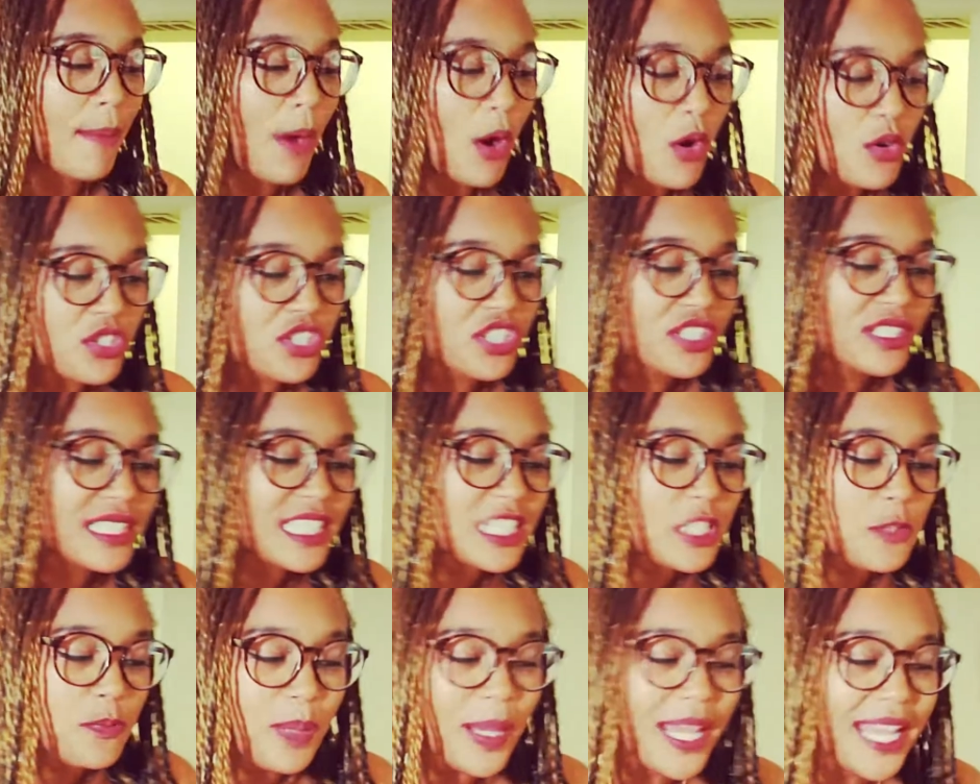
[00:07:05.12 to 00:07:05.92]

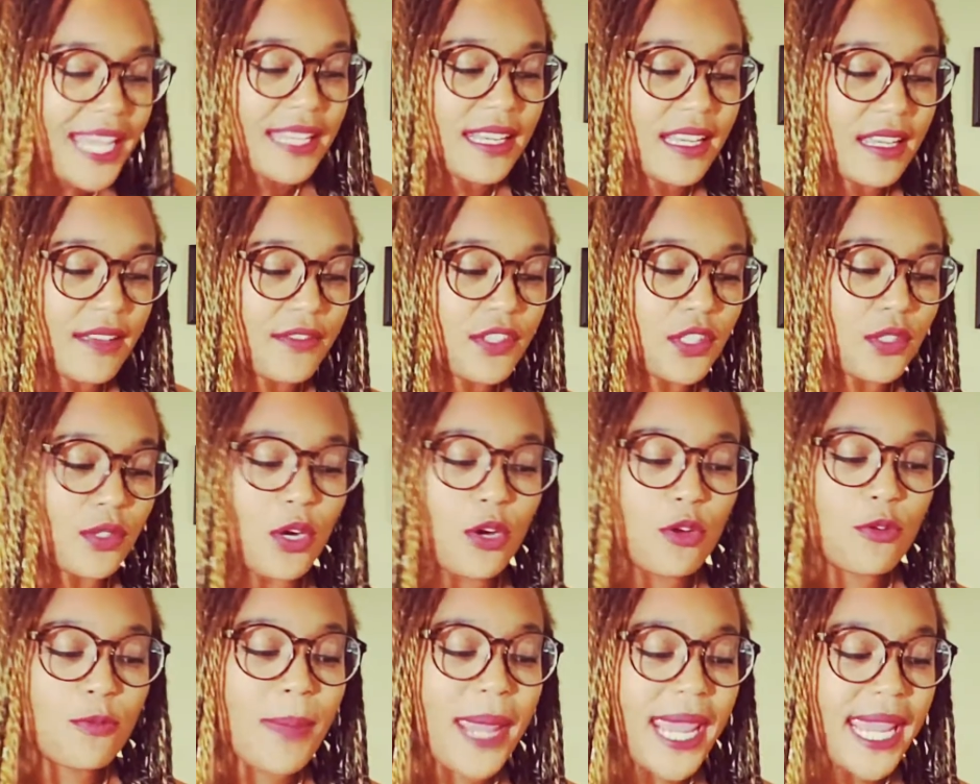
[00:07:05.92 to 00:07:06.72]
emotionless pit of their
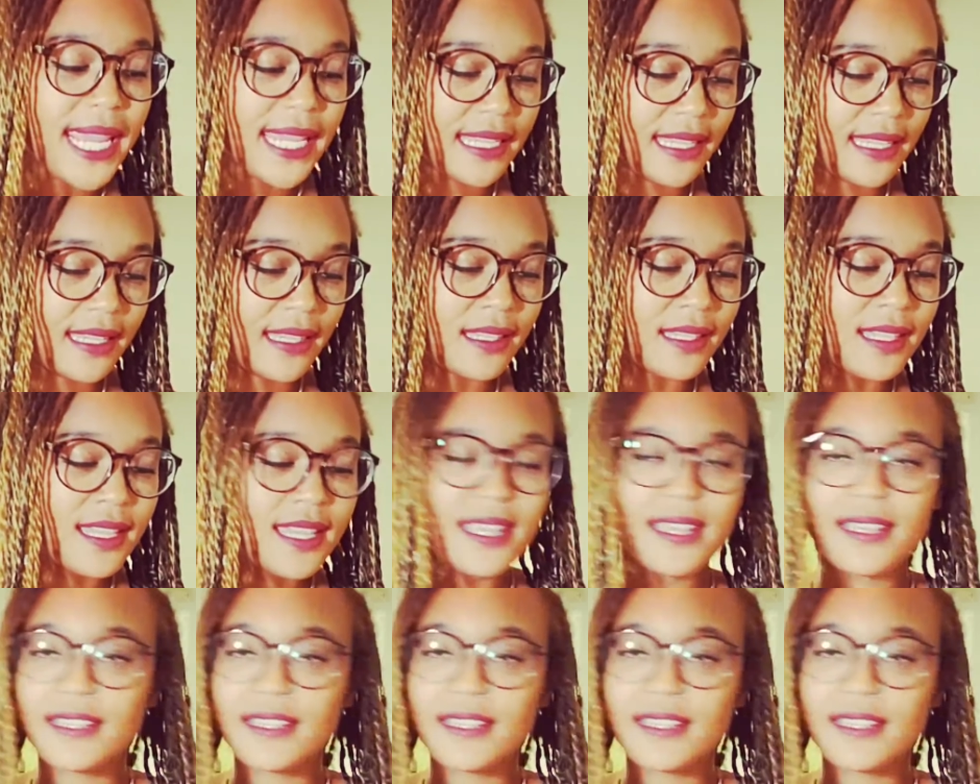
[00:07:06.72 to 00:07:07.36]
own making,